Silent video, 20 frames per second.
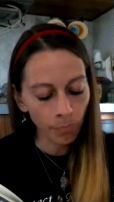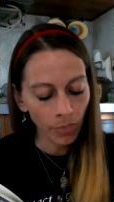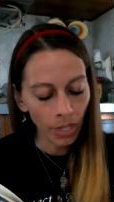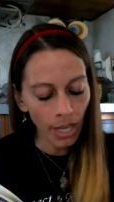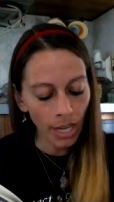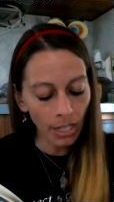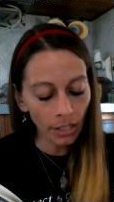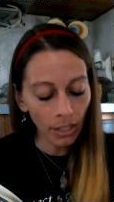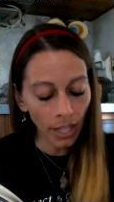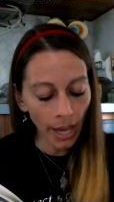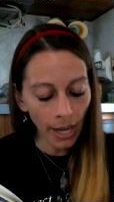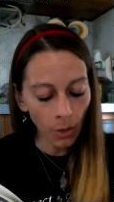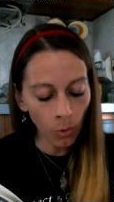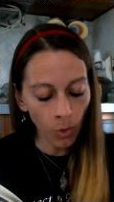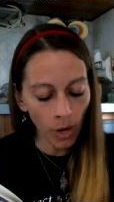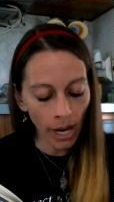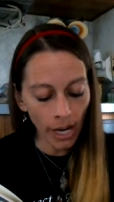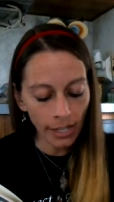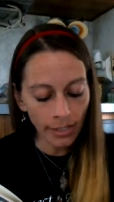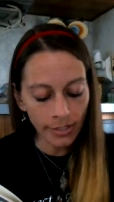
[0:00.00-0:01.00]
And
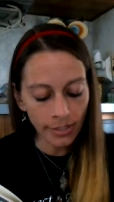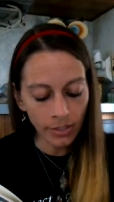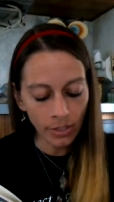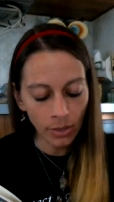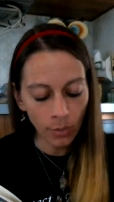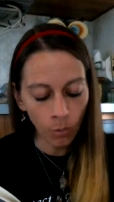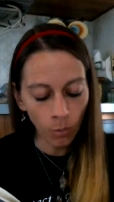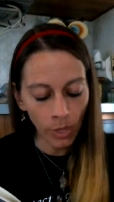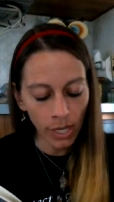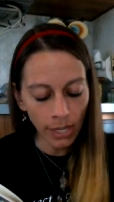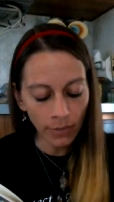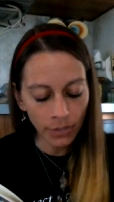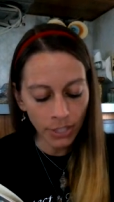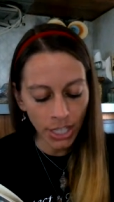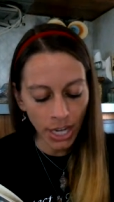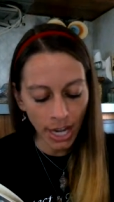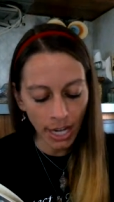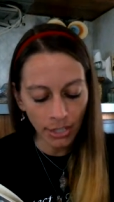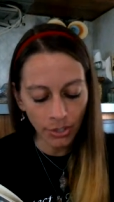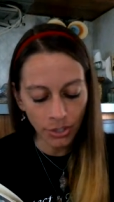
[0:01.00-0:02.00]
likewise, we have
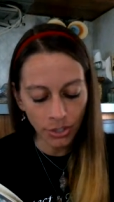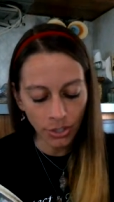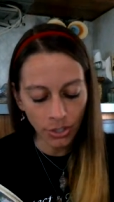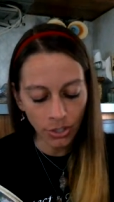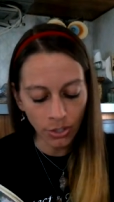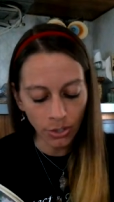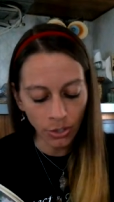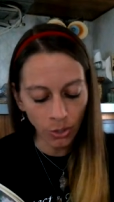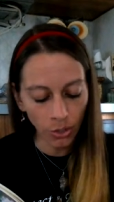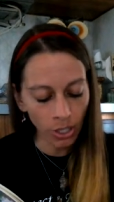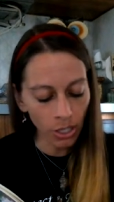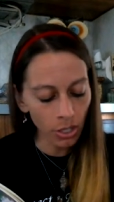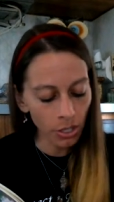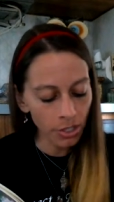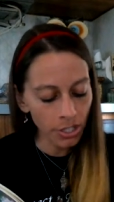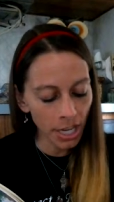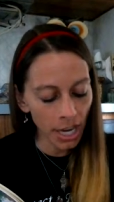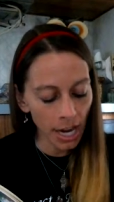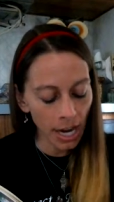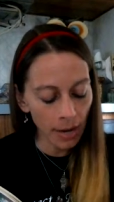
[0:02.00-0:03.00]
changed during our
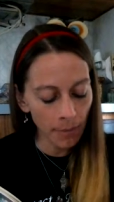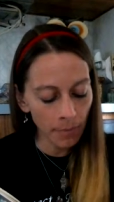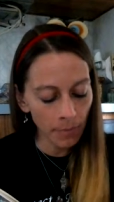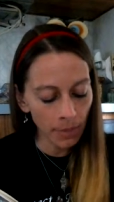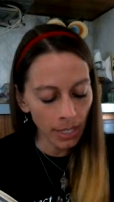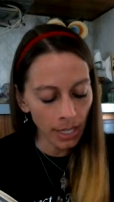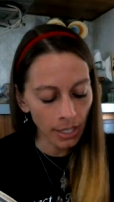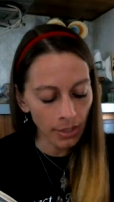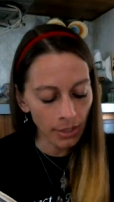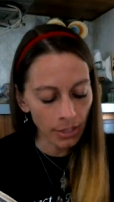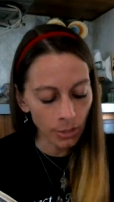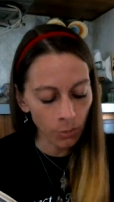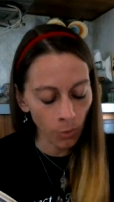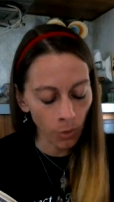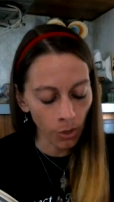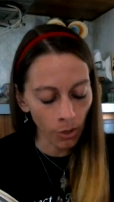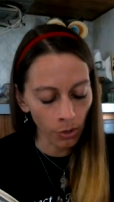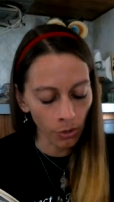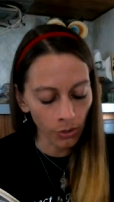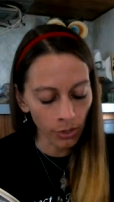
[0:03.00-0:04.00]
time in this
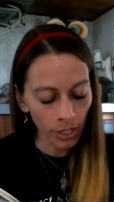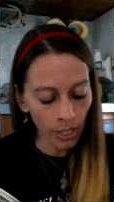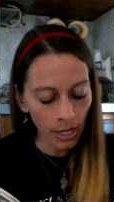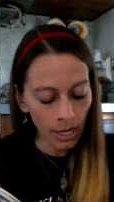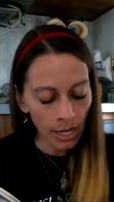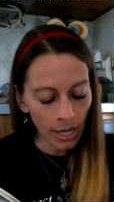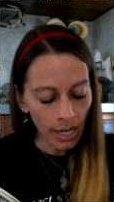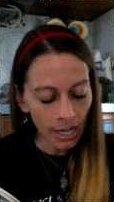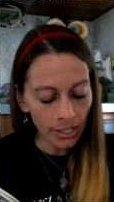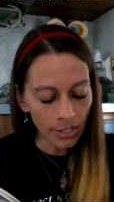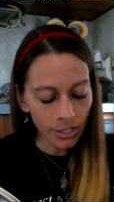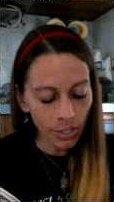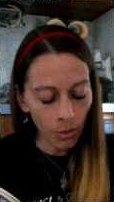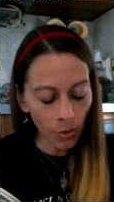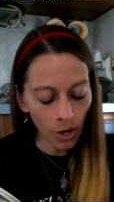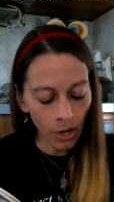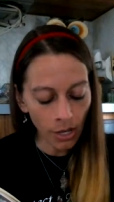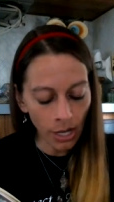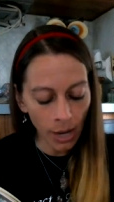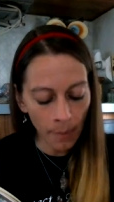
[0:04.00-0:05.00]
world, and so
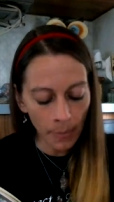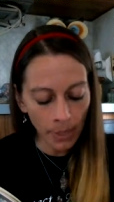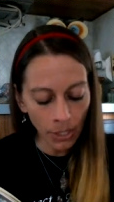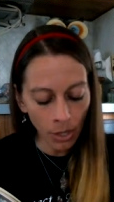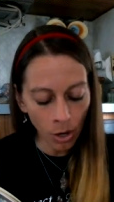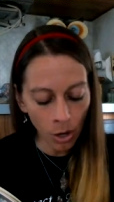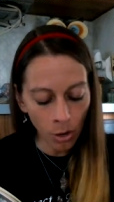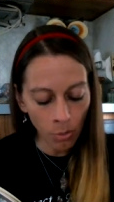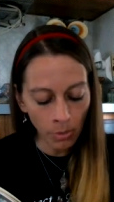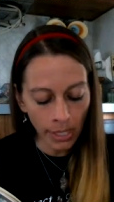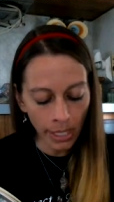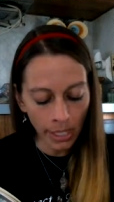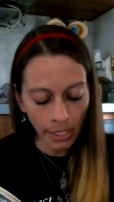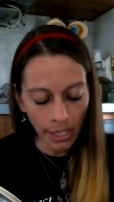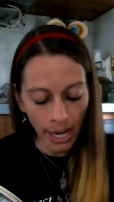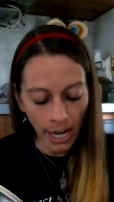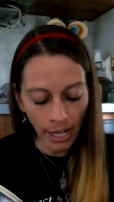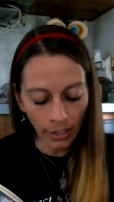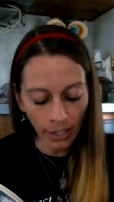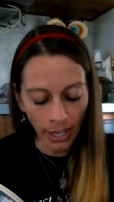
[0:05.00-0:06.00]
our coming home can
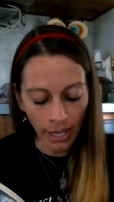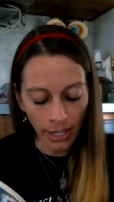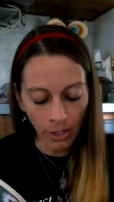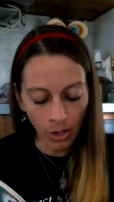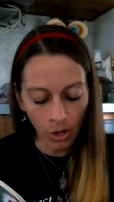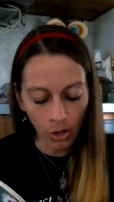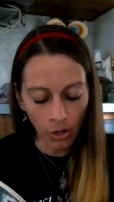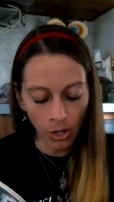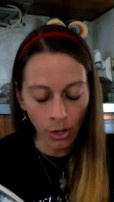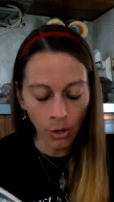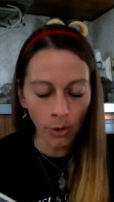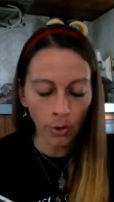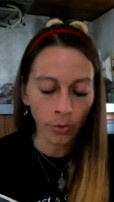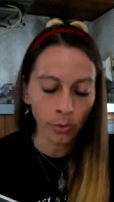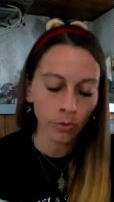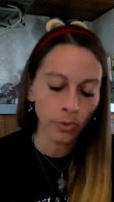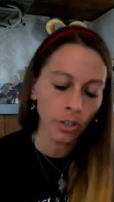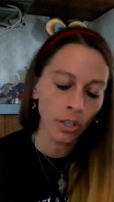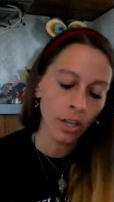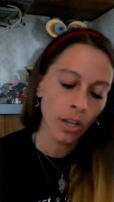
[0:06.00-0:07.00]
highlight our
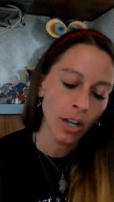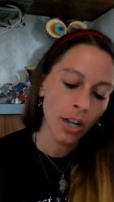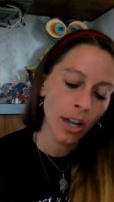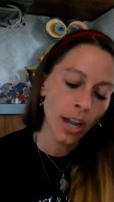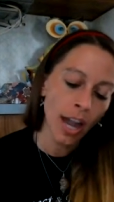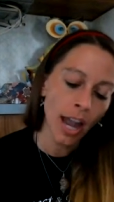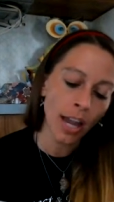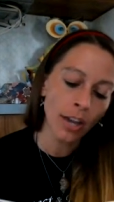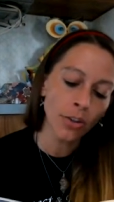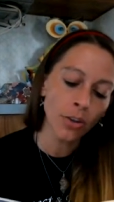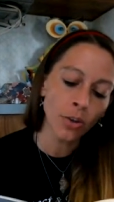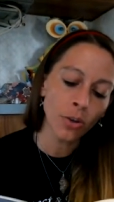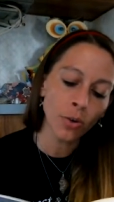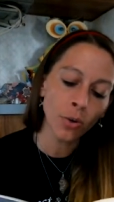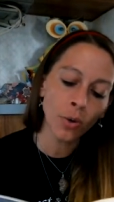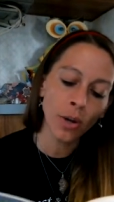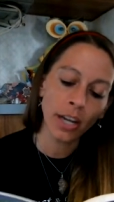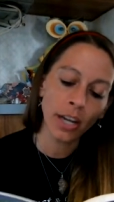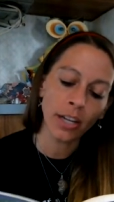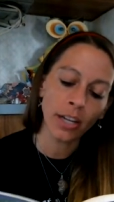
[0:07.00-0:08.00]
own, a
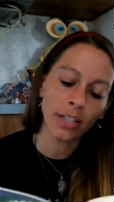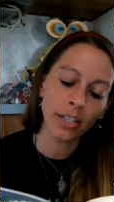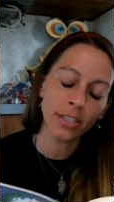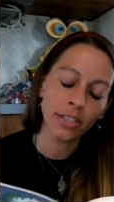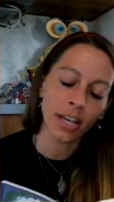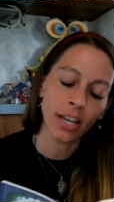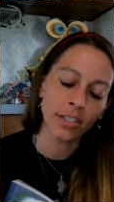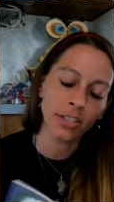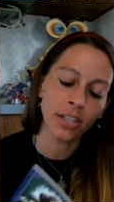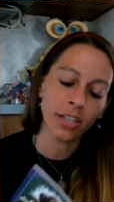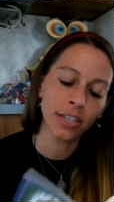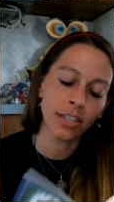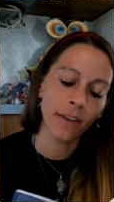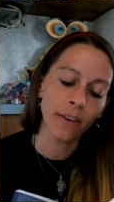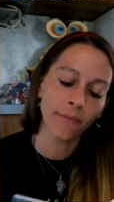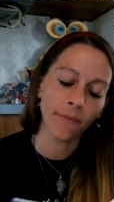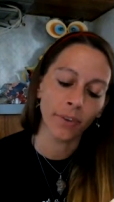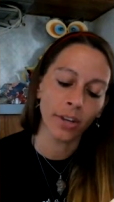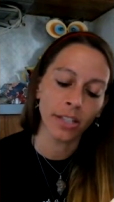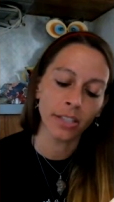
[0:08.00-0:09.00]
new and untested
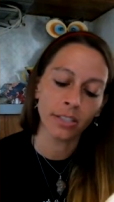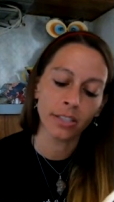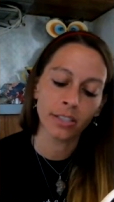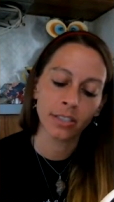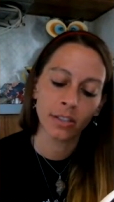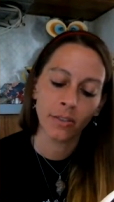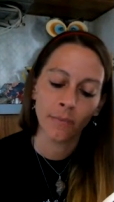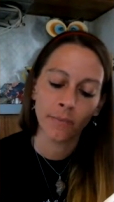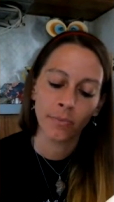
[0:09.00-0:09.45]
difference.